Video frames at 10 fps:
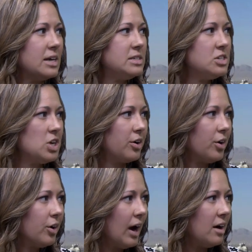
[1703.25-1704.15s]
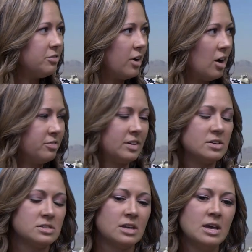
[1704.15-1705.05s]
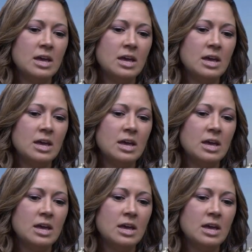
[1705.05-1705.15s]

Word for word: I teach out of her office.